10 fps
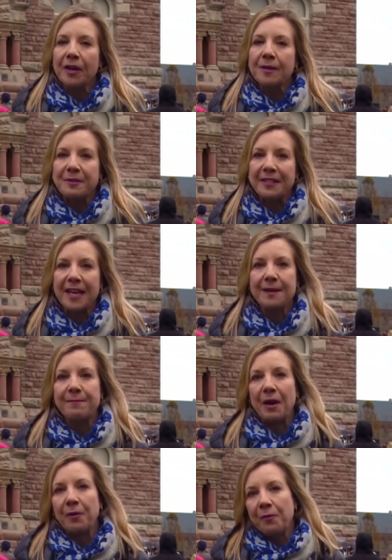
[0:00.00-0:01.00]
are
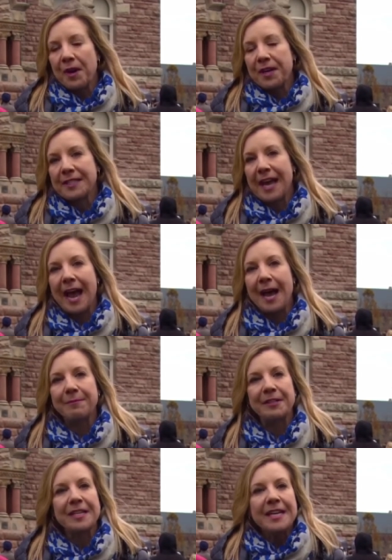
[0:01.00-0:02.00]
upset about what has
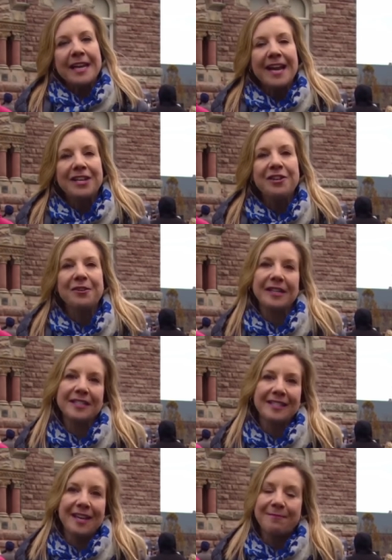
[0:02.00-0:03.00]
happened, and you
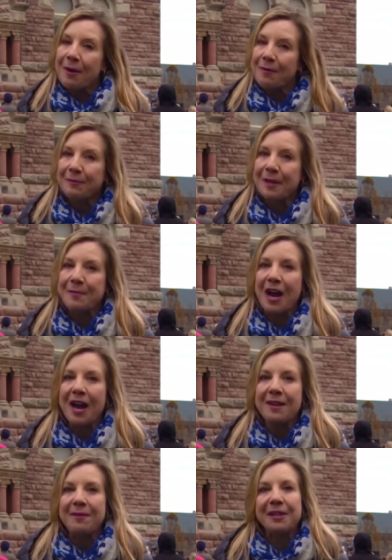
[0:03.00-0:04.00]
can see probably
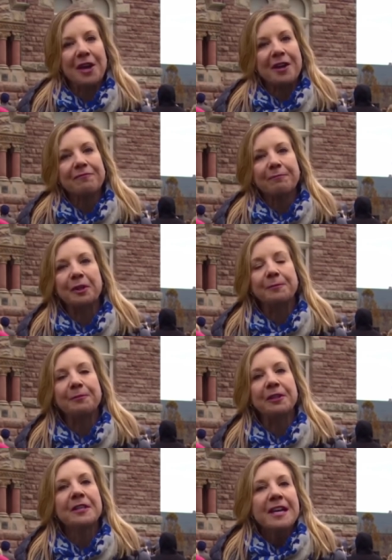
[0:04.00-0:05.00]
behind me a lot of
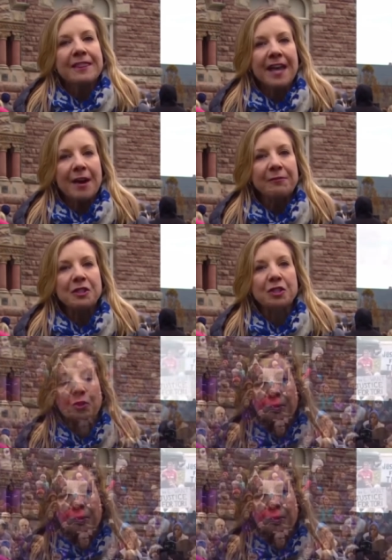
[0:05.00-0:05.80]
purple. That was